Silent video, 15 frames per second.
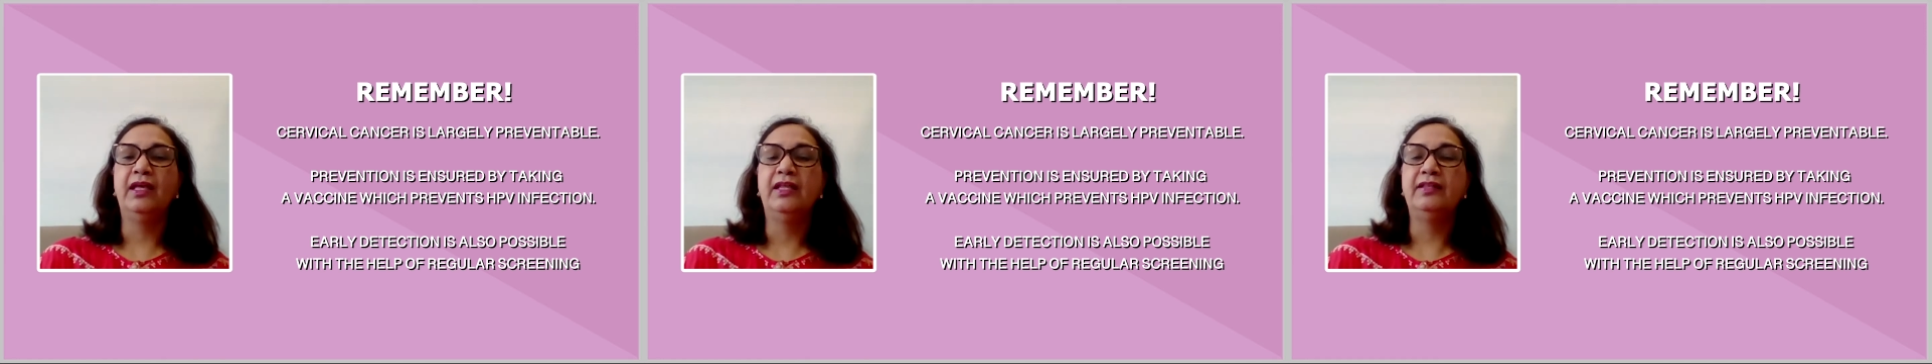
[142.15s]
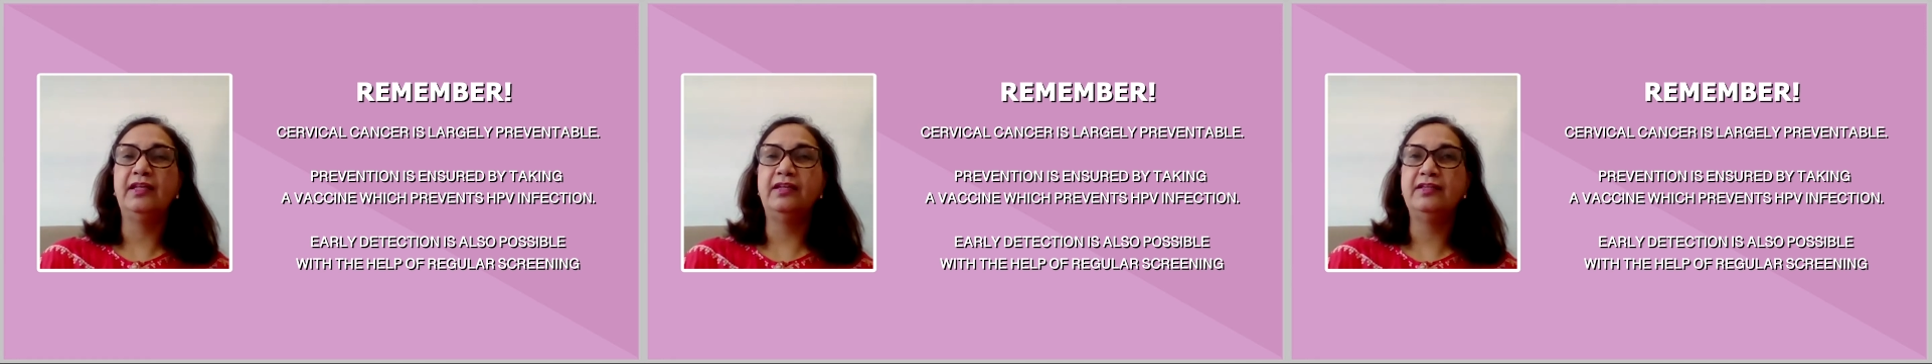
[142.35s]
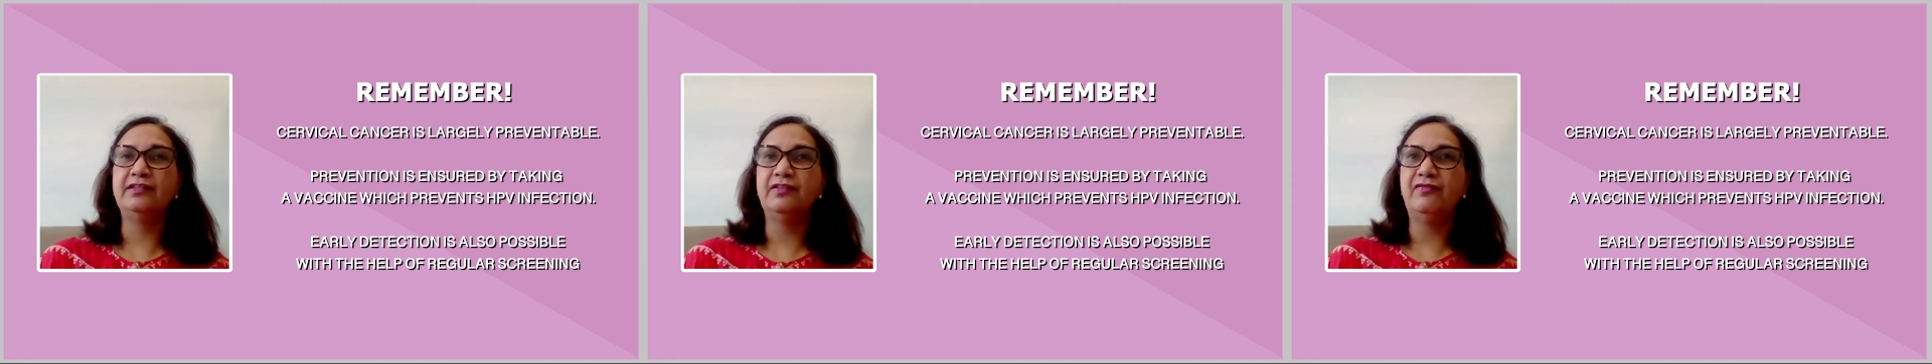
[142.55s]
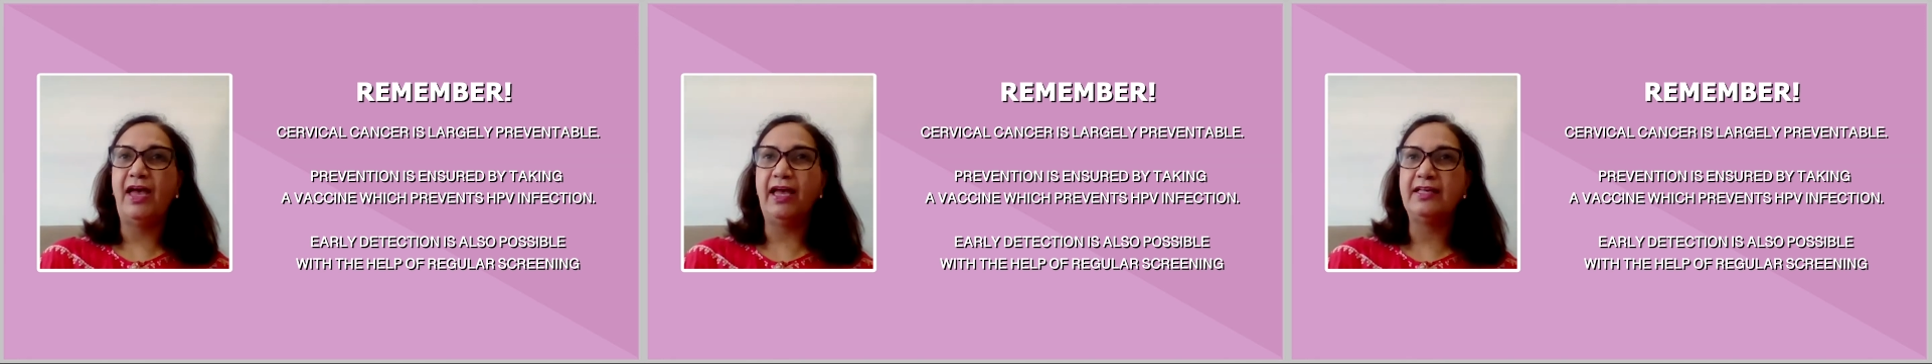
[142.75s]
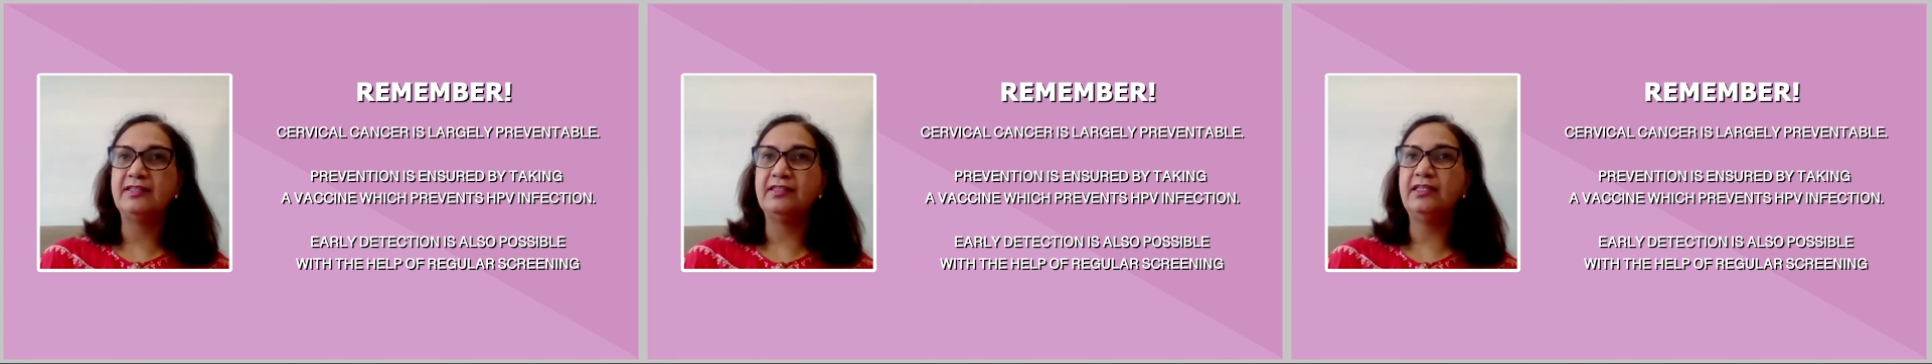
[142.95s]
There is a
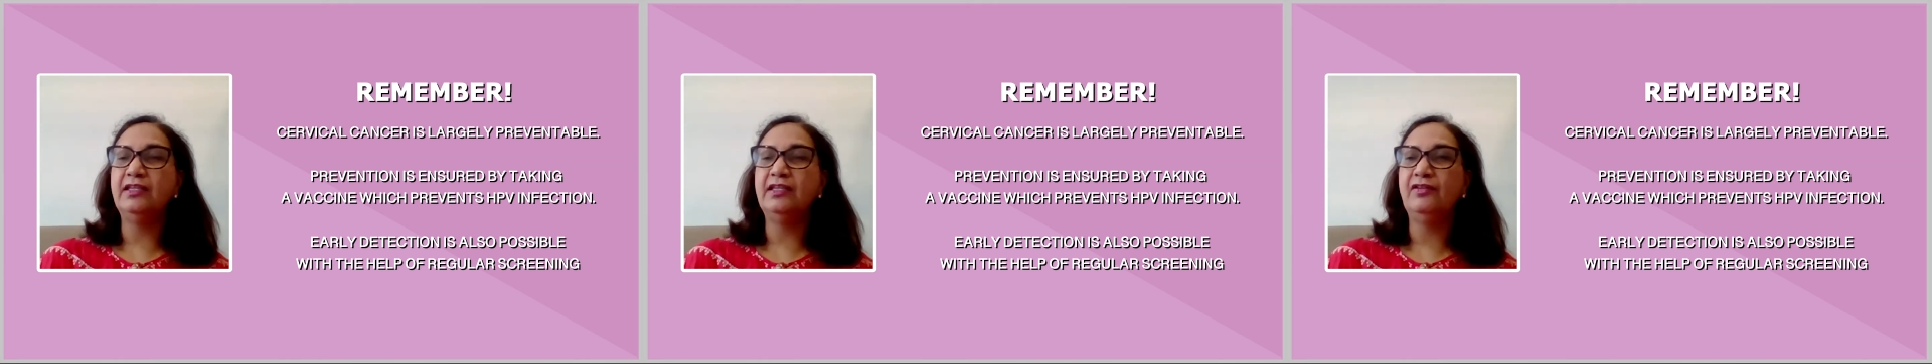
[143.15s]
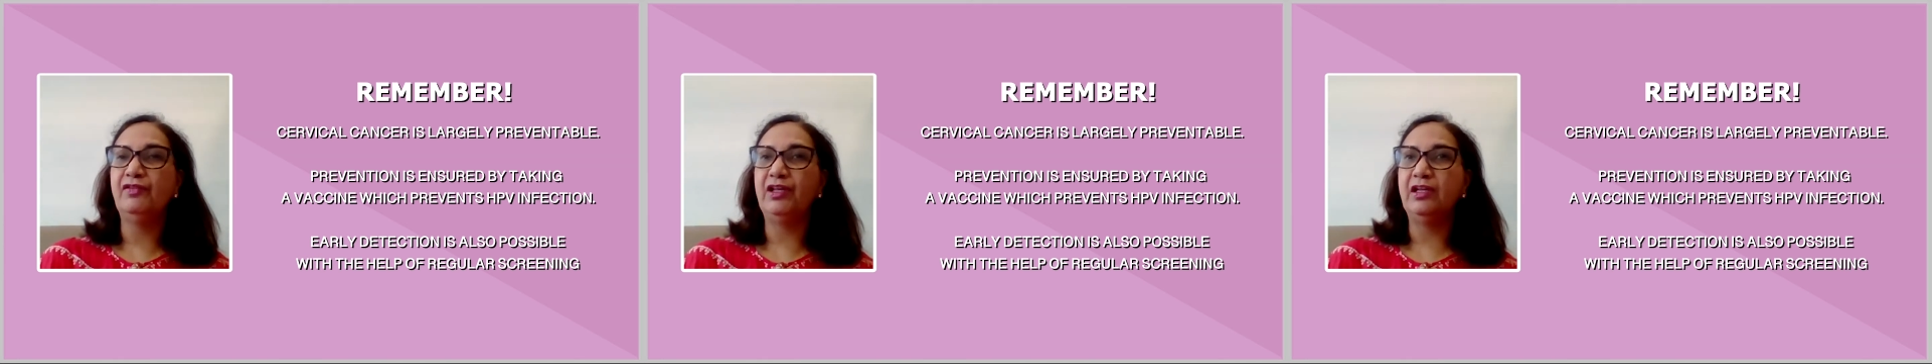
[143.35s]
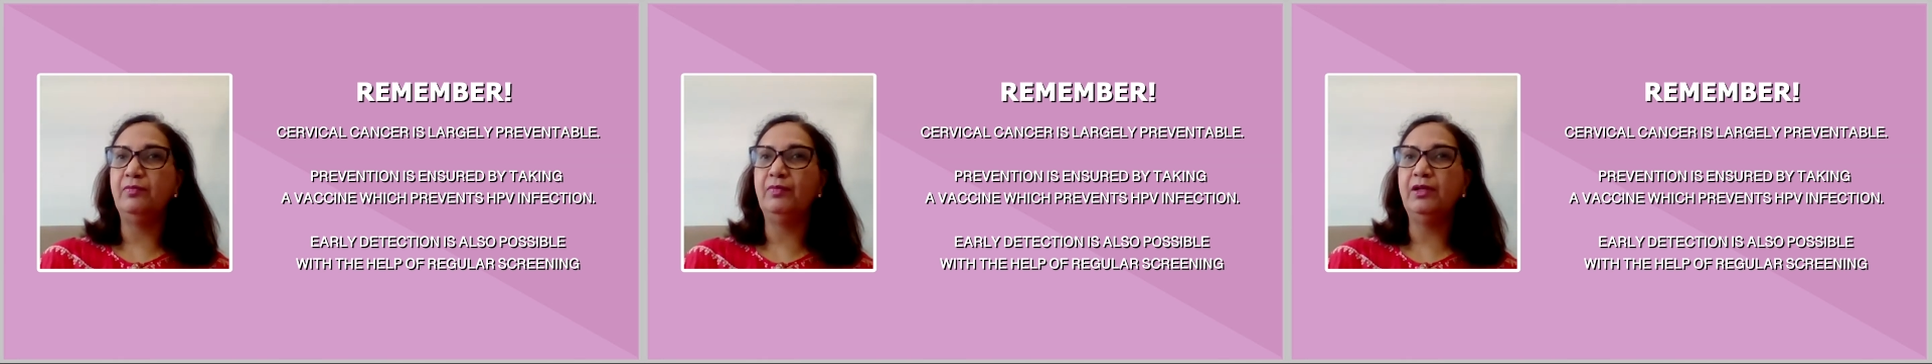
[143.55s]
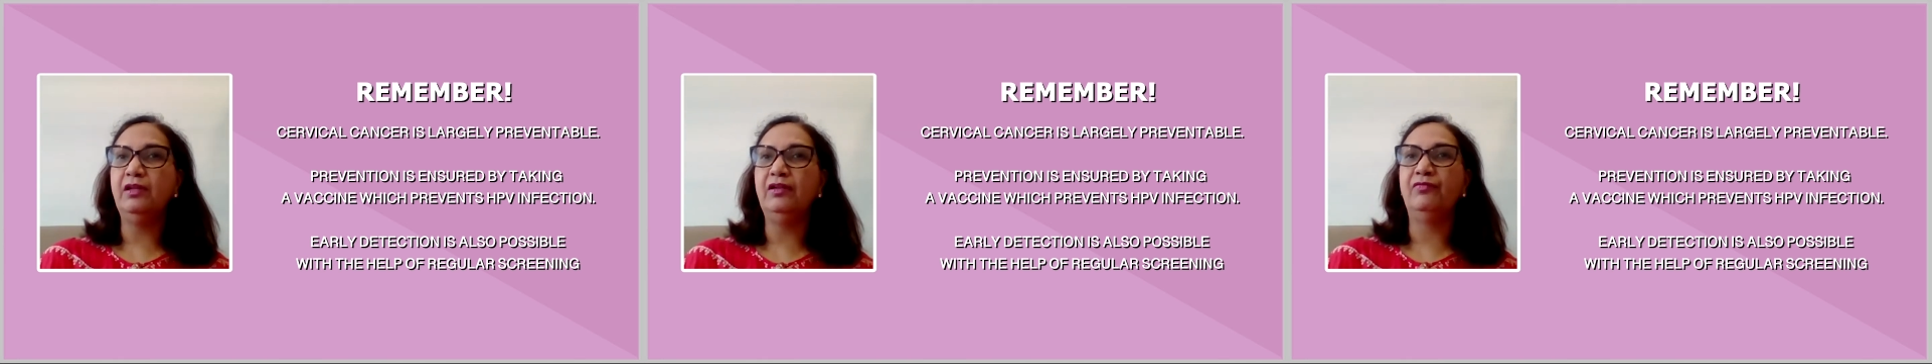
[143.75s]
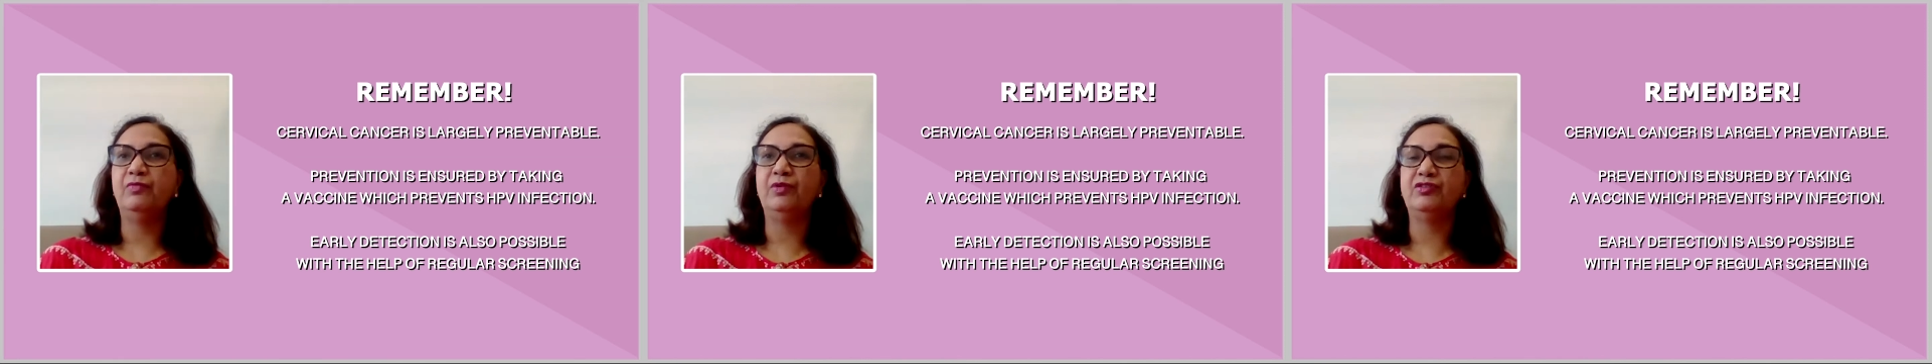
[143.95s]
vaccine available
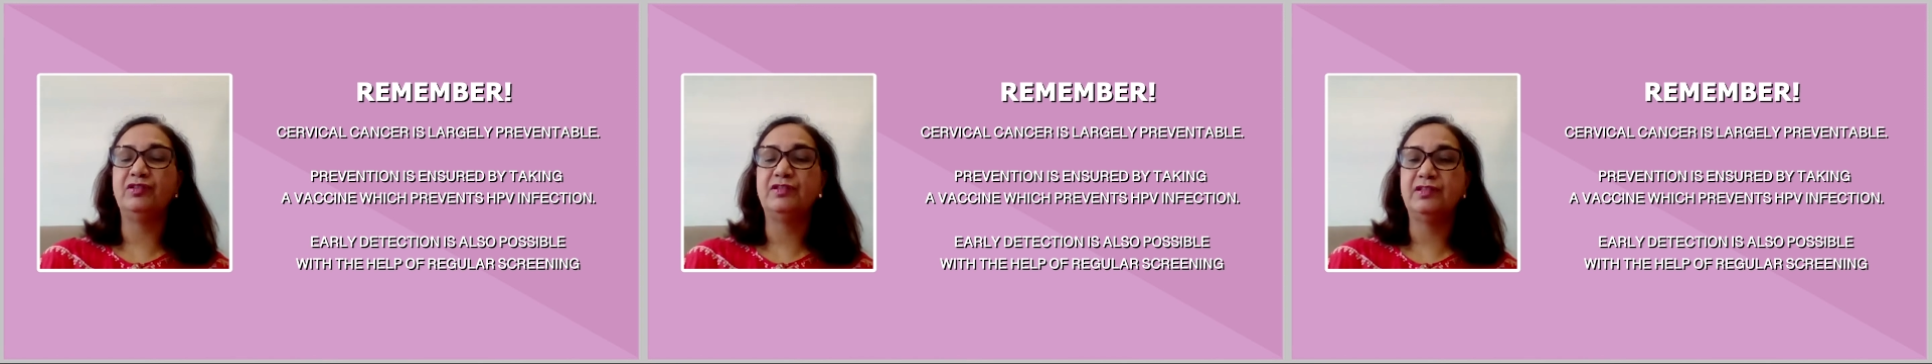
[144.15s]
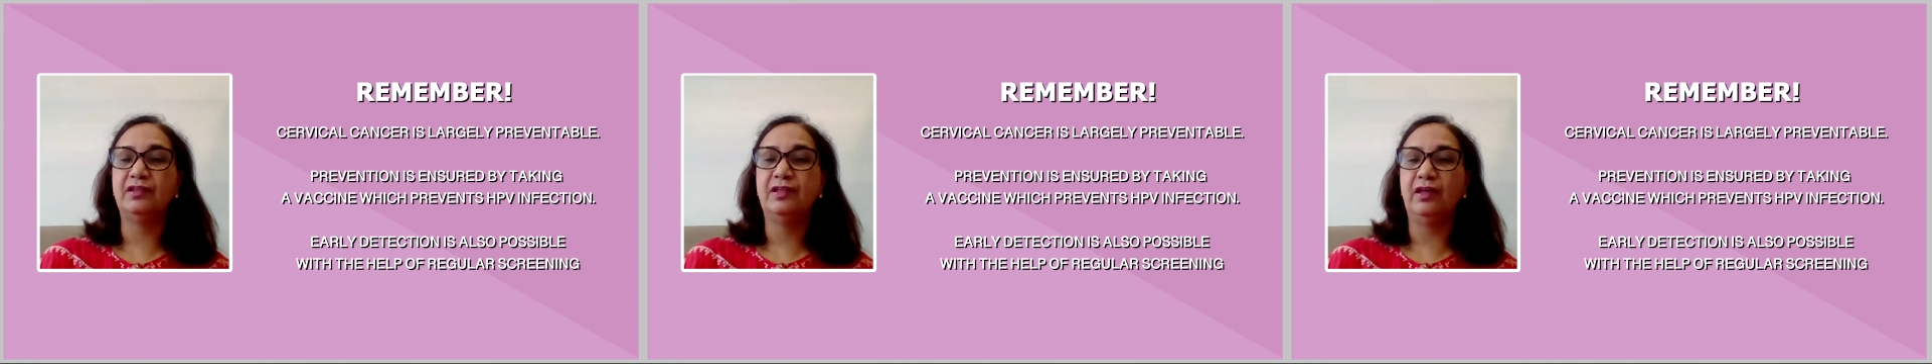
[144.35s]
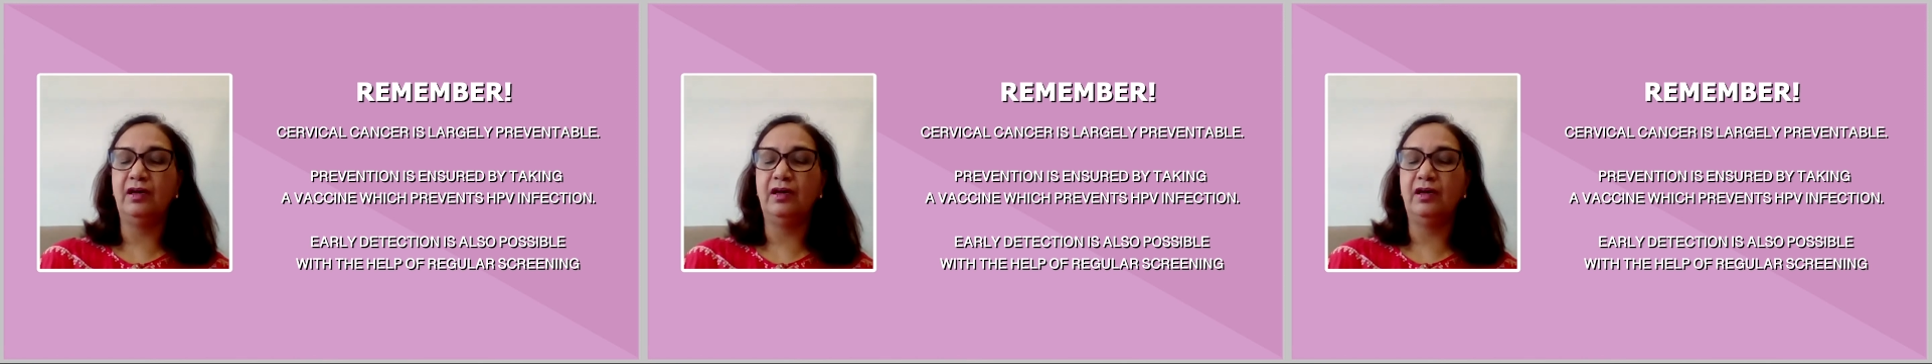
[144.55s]
which is